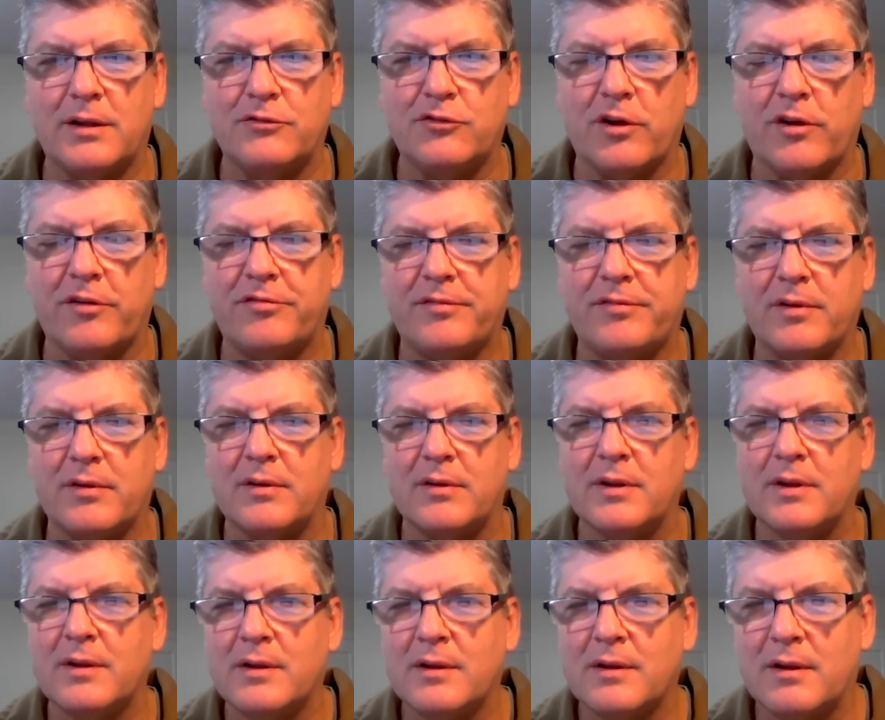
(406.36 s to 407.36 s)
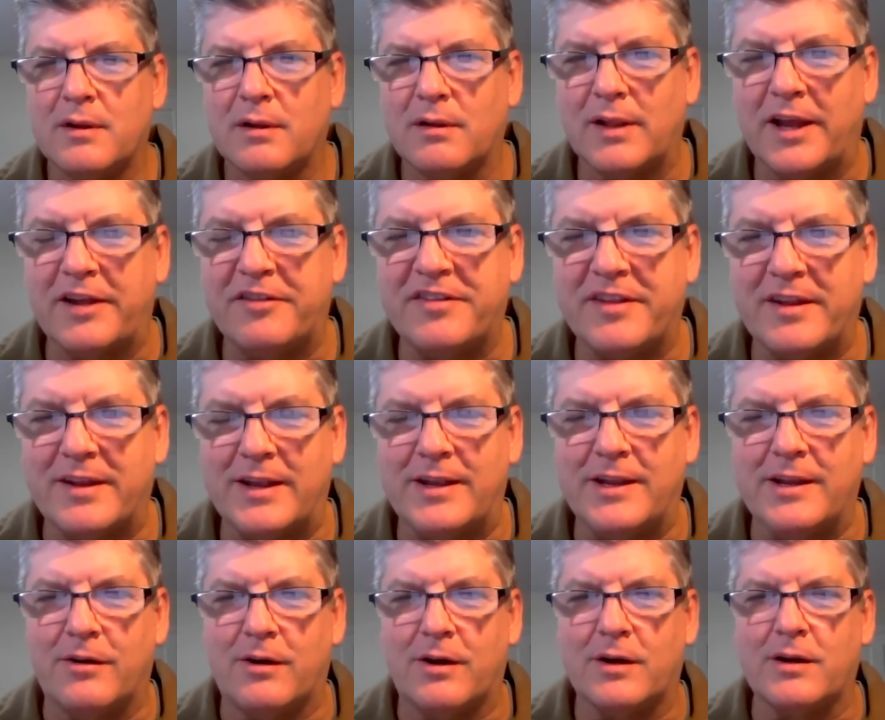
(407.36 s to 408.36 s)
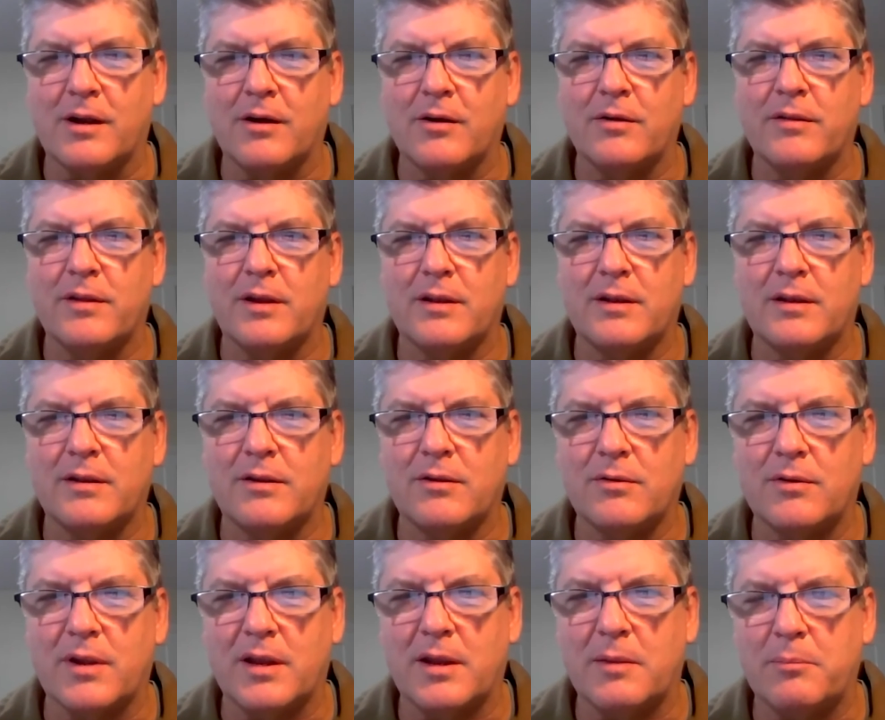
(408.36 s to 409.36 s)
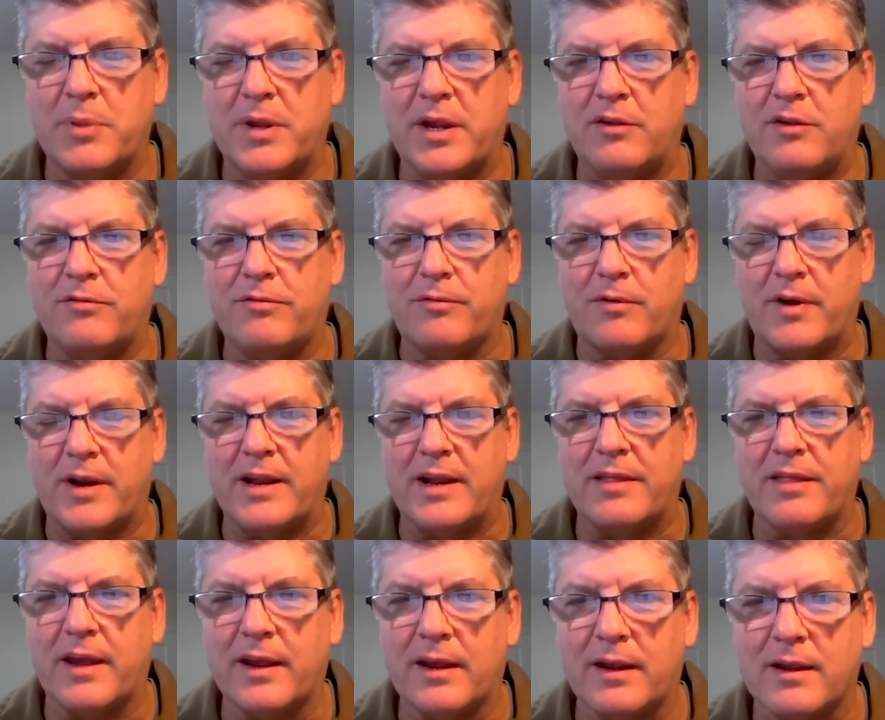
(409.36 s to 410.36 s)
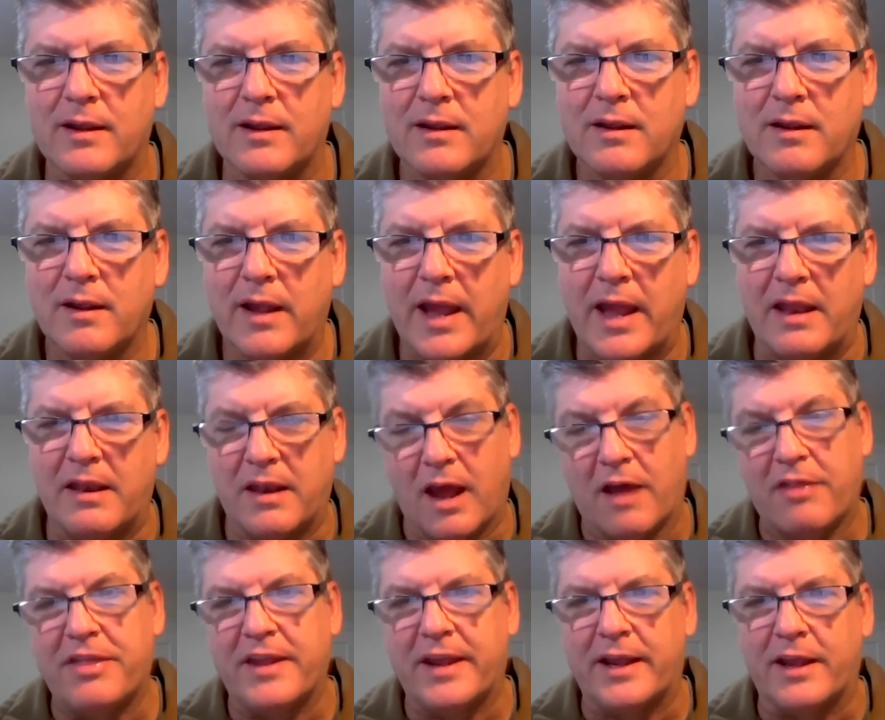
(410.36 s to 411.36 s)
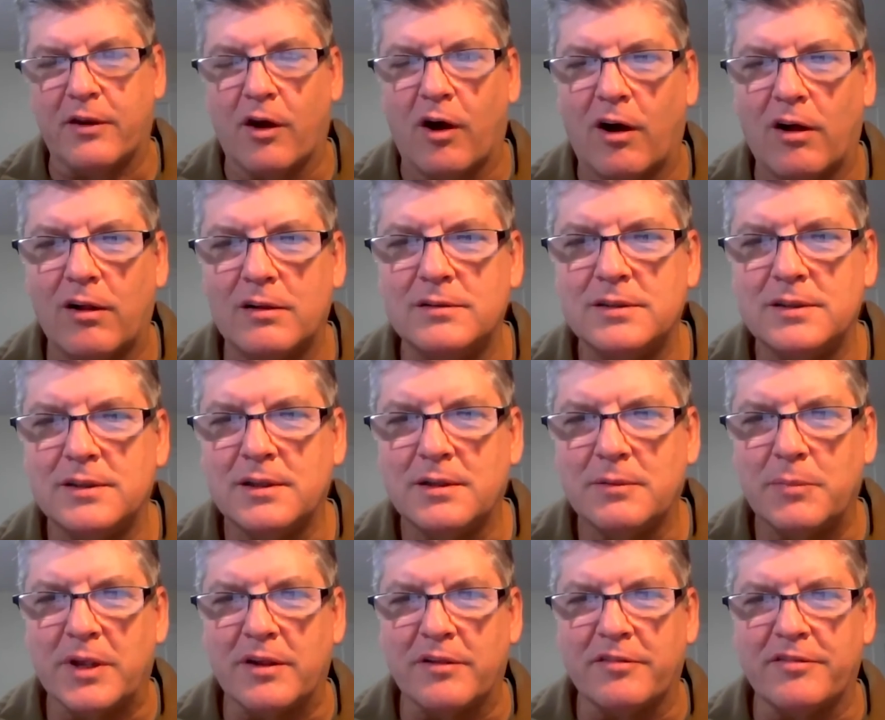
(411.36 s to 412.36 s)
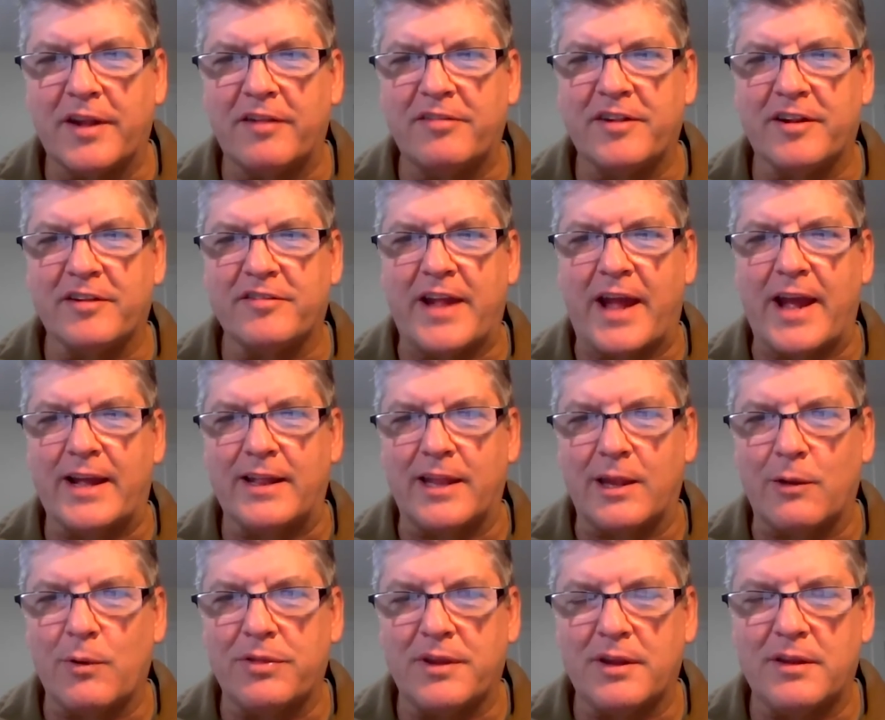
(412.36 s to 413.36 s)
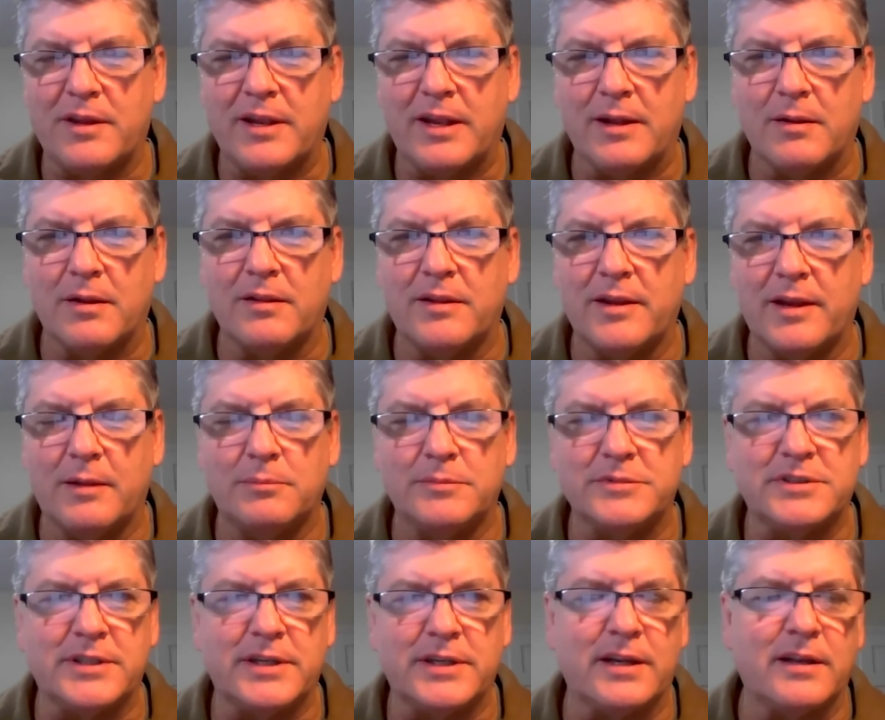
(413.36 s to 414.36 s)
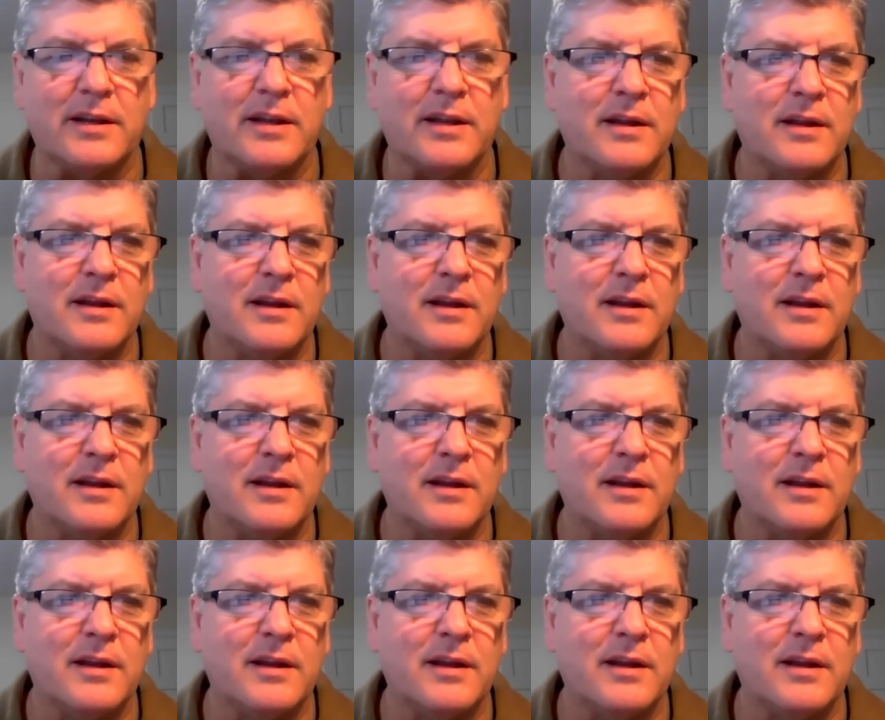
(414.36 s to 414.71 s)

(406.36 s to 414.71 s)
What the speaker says: just less than a year ago that you can impeach for anything and nothing at all, because that's exactly what the Dems did.